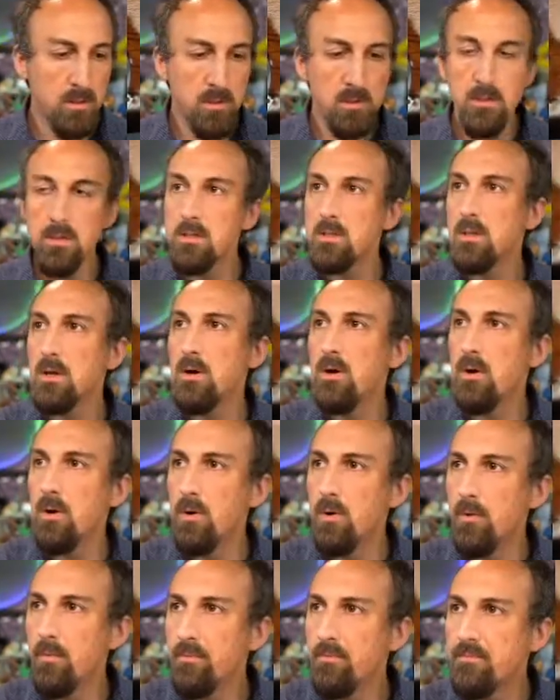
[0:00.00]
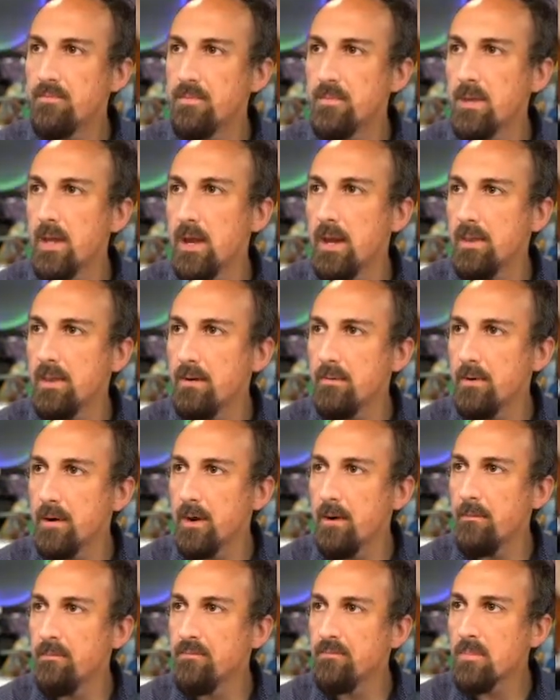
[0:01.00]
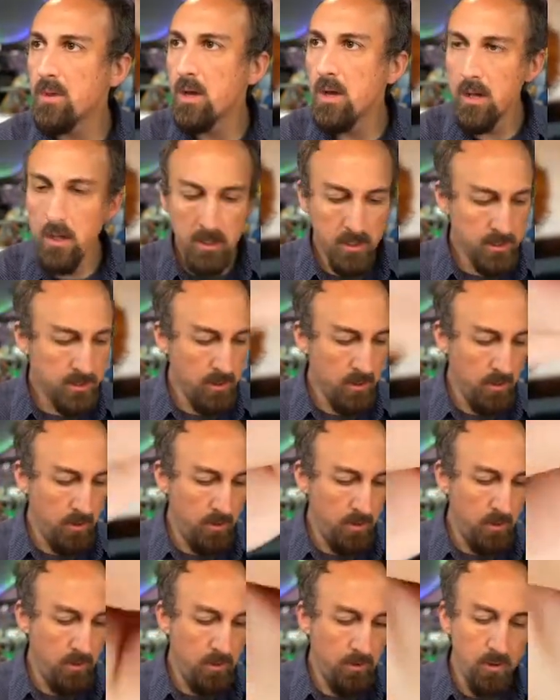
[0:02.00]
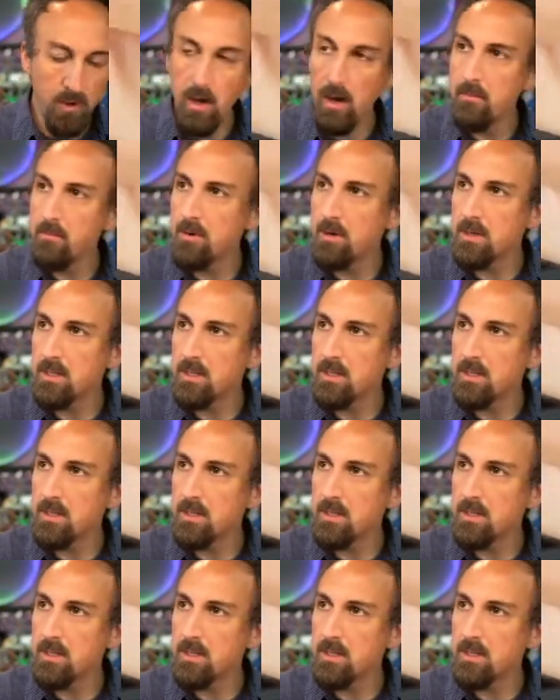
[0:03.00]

So yeah, there we go. So I'm gonna